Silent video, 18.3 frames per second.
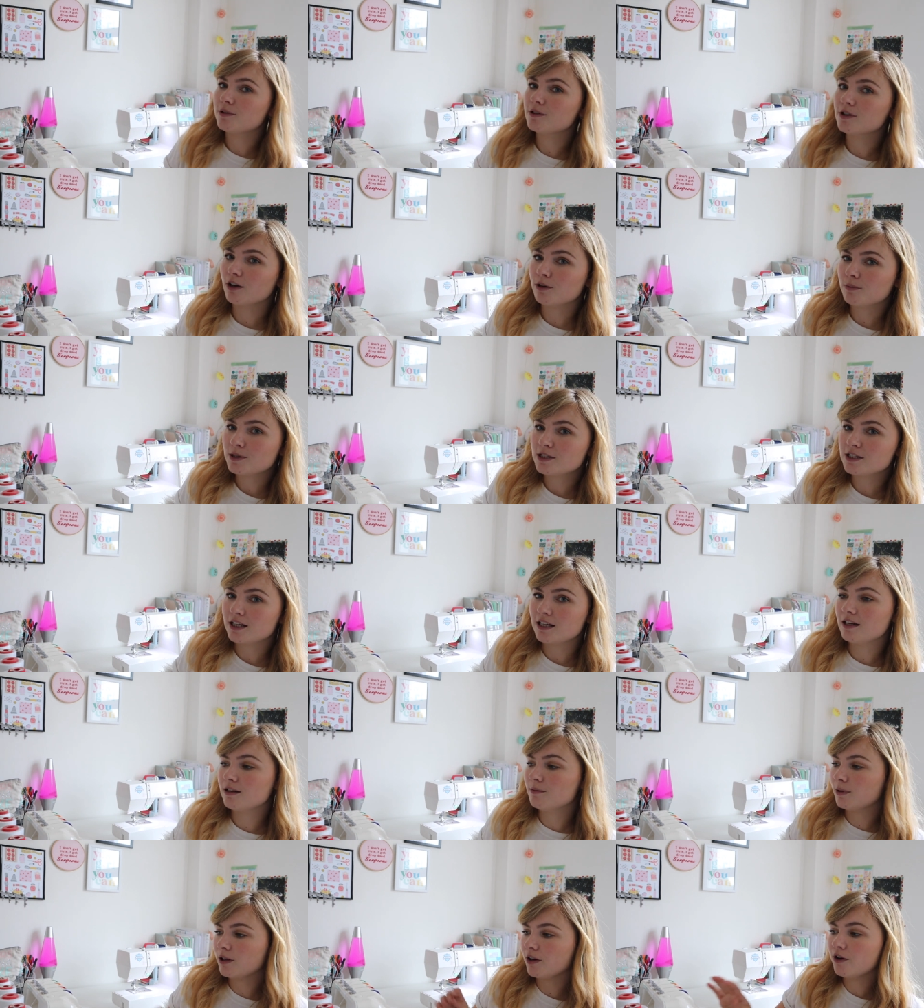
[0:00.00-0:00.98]
sewing
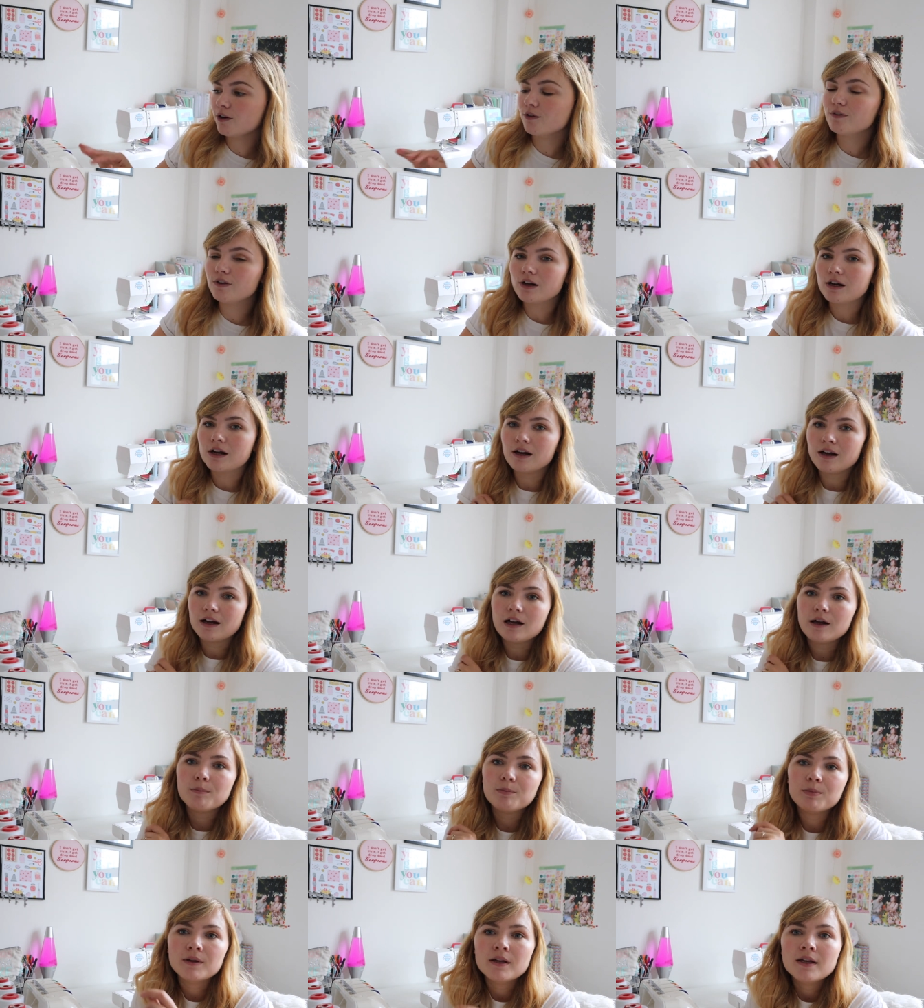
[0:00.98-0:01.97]
machine and my overlocker
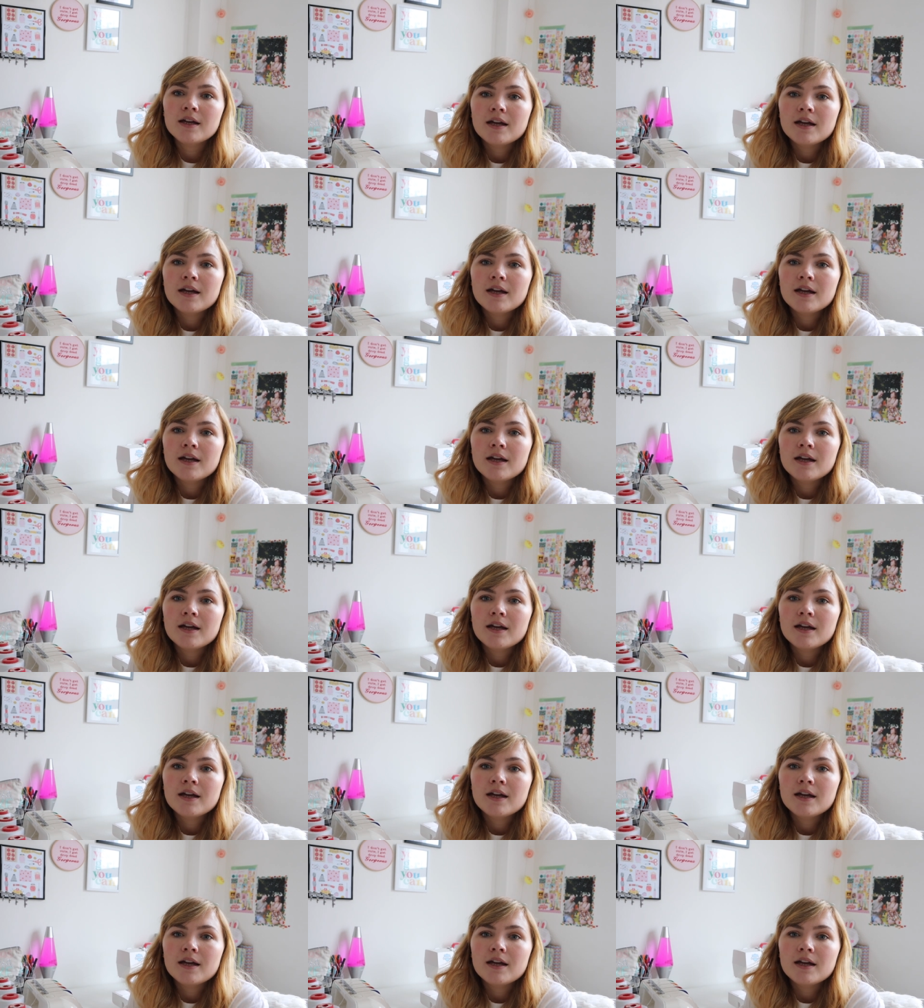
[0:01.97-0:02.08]
up